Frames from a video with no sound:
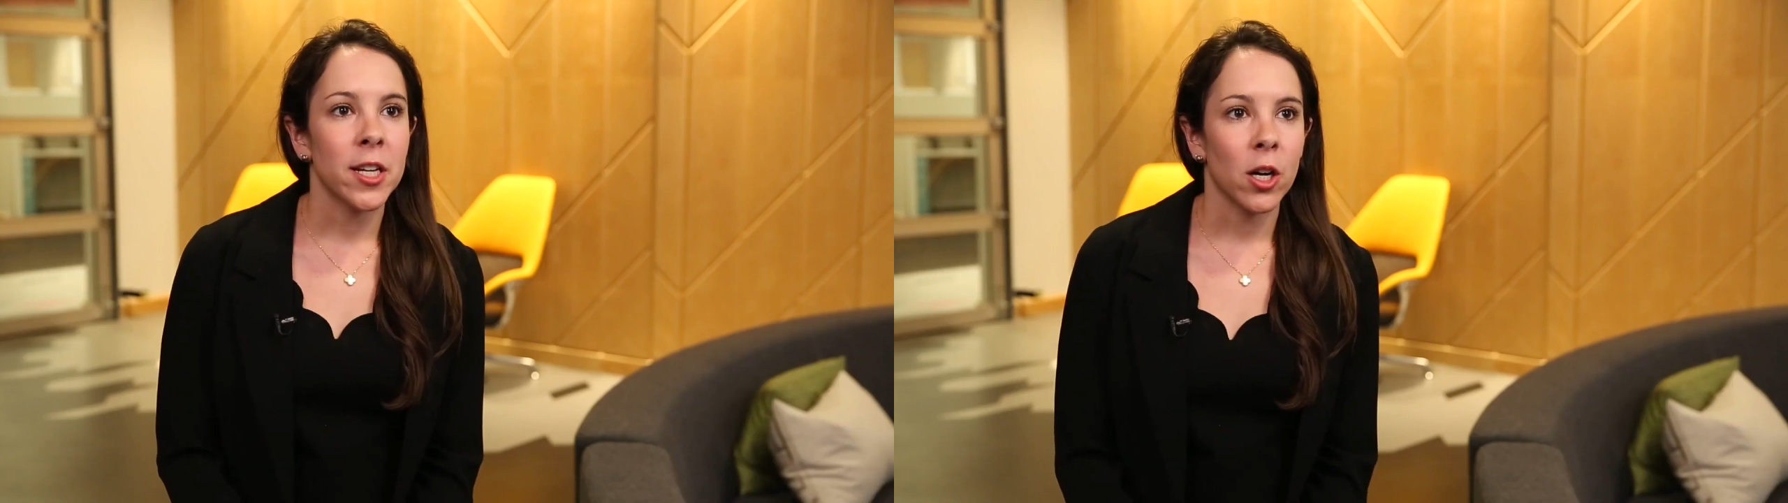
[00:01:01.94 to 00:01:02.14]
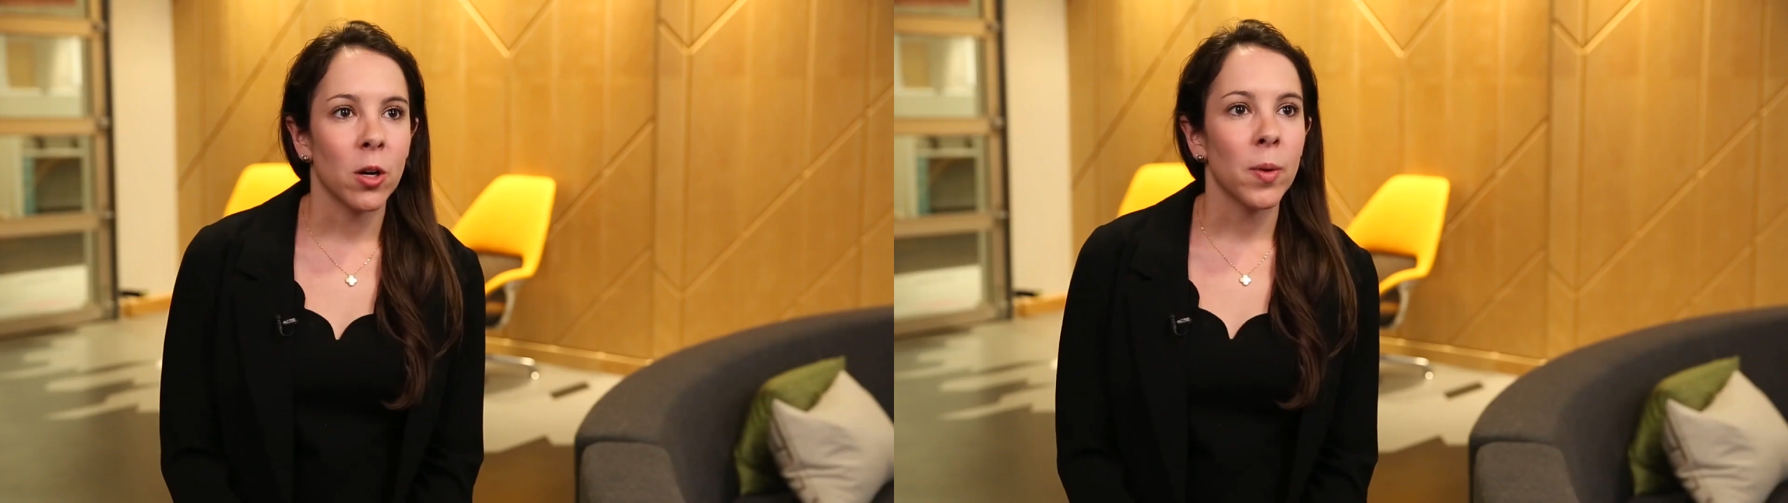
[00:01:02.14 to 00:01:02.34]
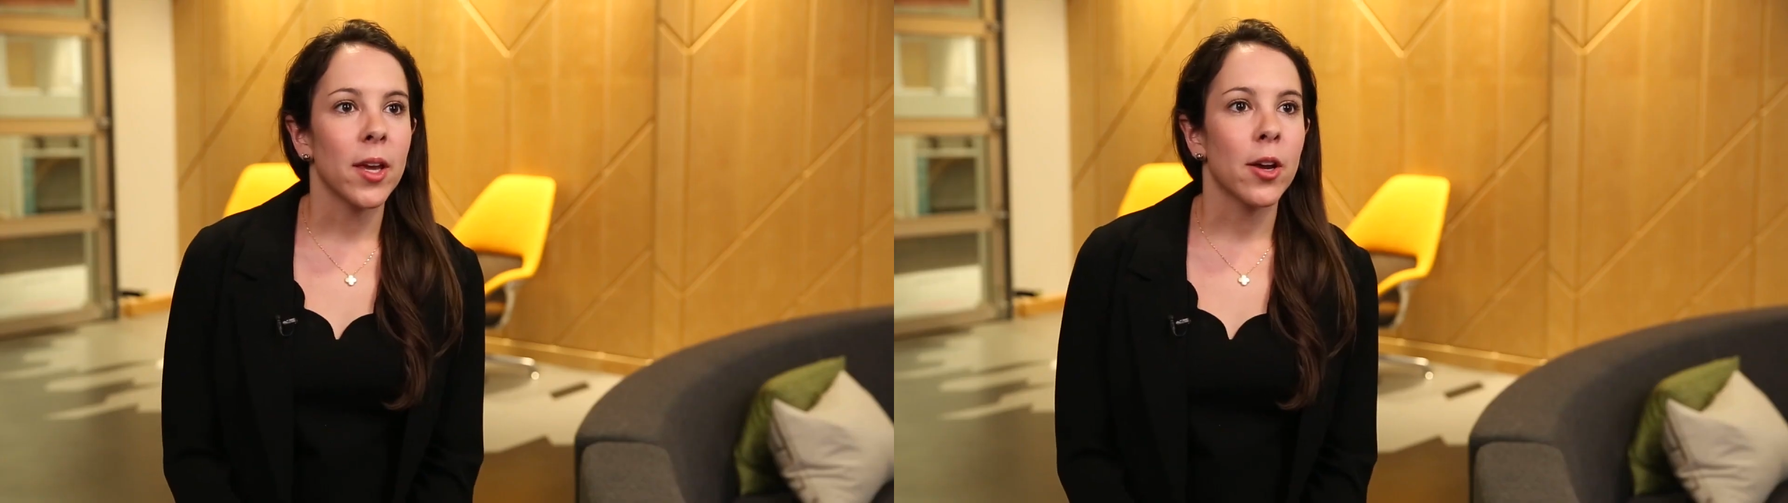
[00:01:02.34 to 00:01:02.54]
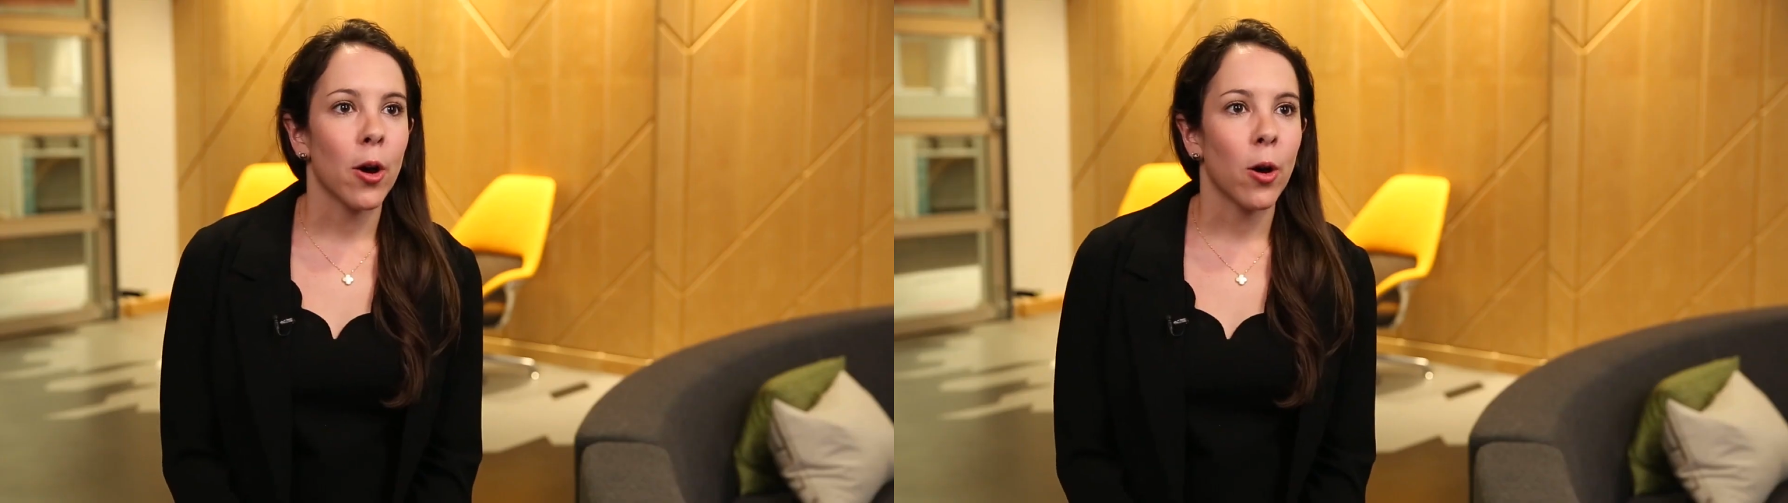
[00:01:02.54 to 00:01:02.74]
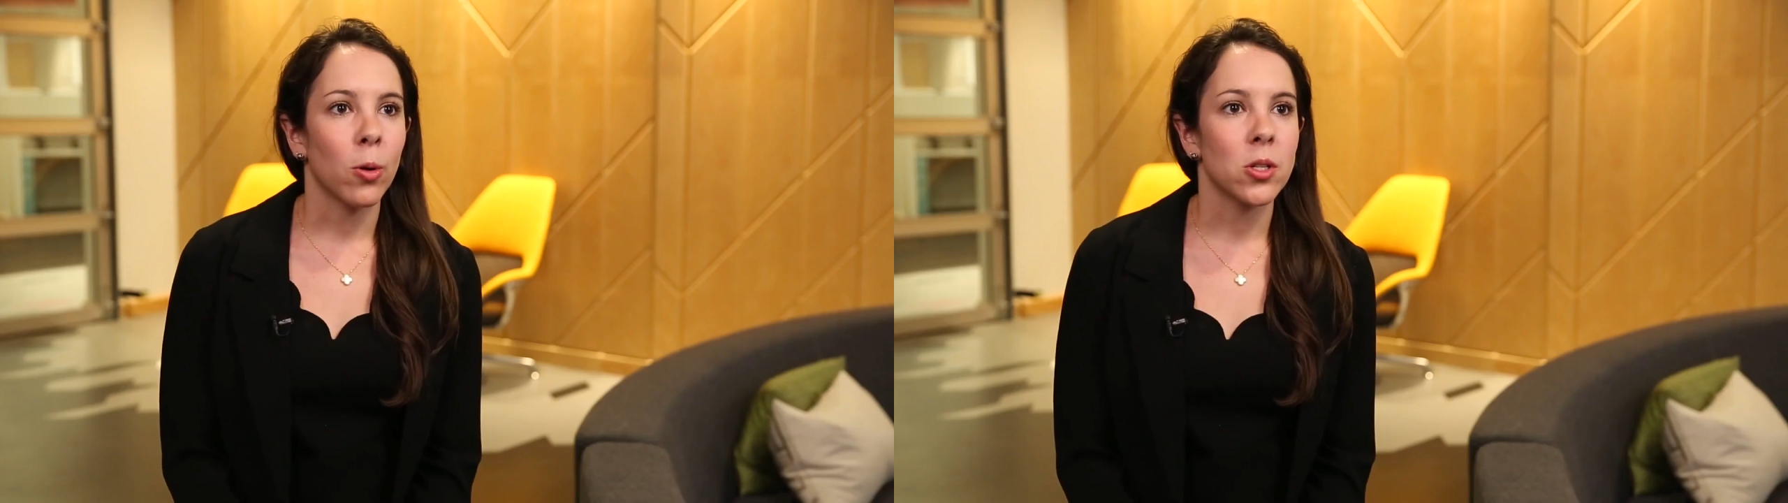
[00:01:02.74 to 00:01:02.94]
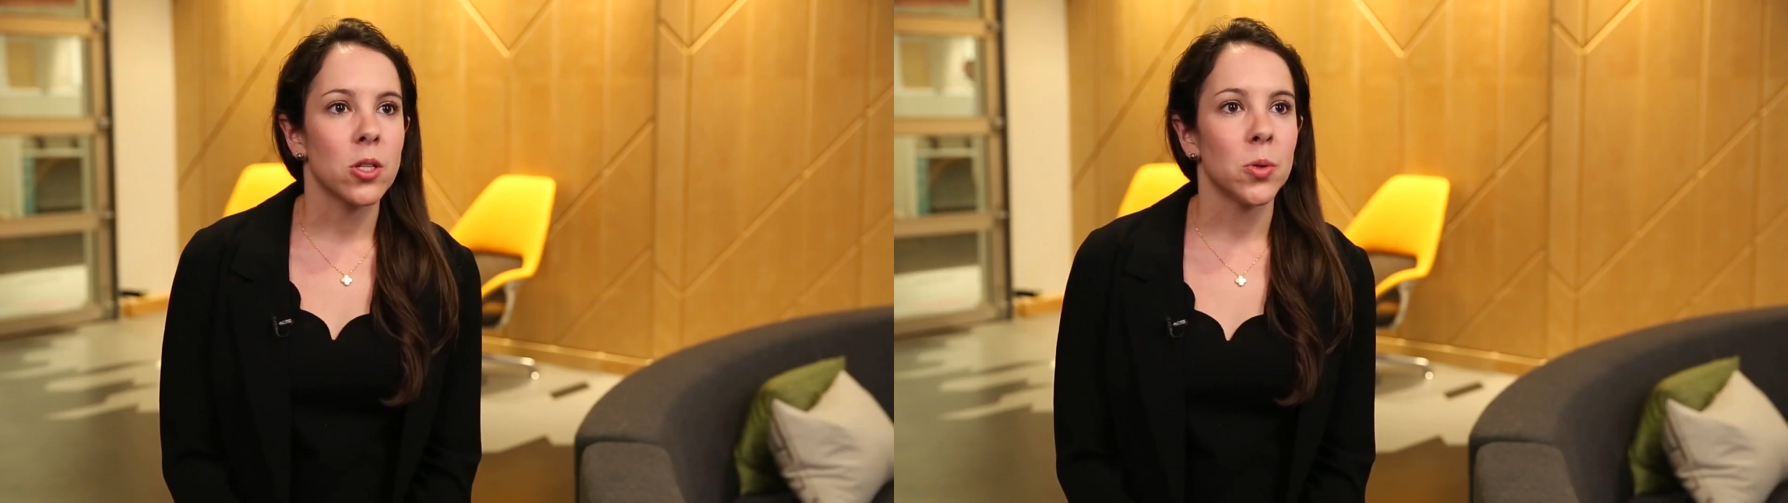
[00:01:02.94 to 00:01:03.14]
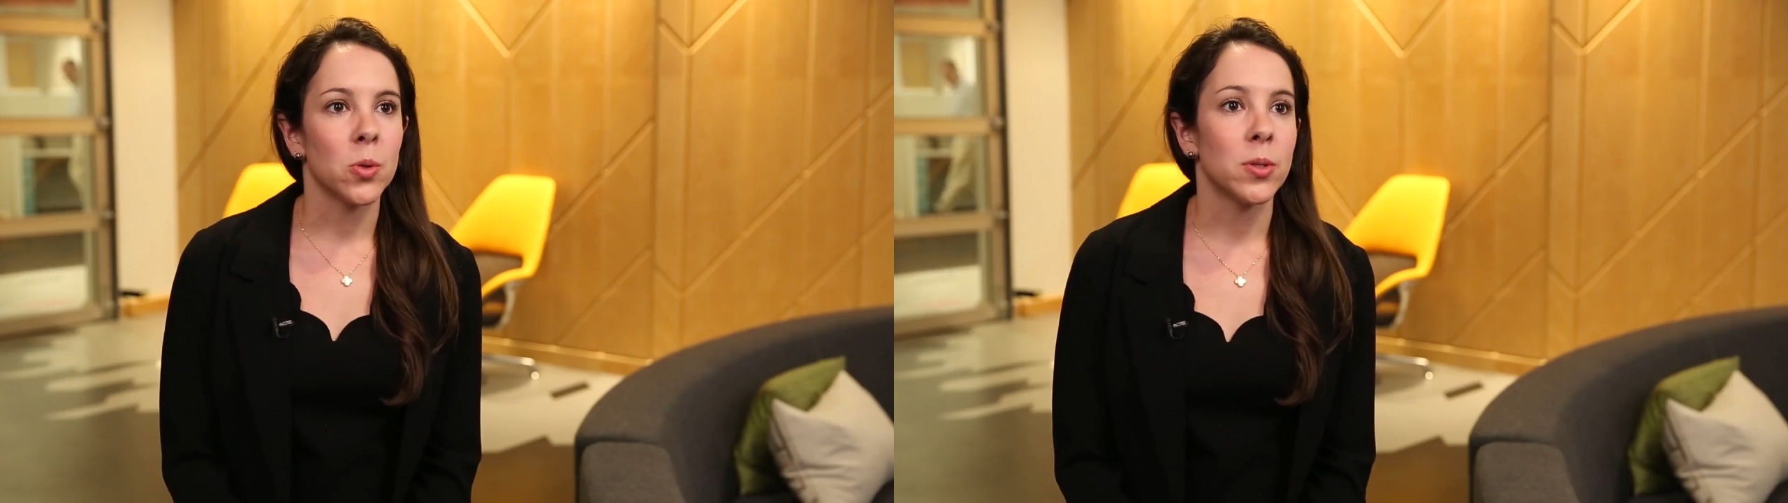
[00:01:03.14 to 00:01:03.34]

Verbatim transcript: year, we go to